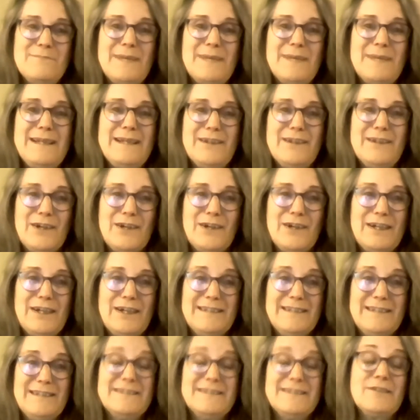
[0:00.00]
my
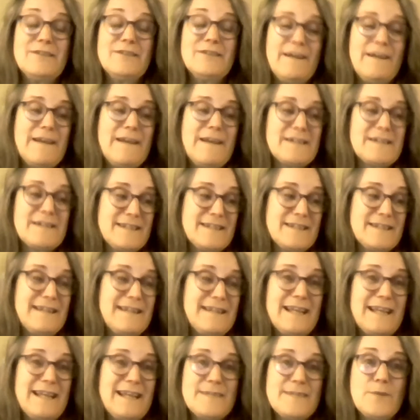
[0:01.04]
God. Okay, that's
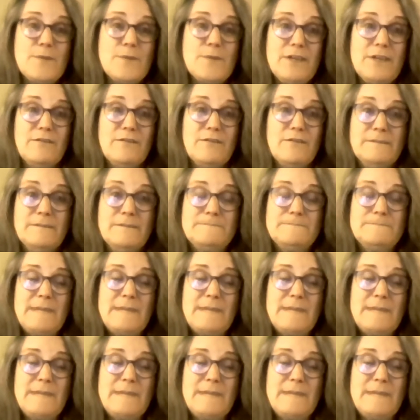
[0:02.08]
that's pretty cool.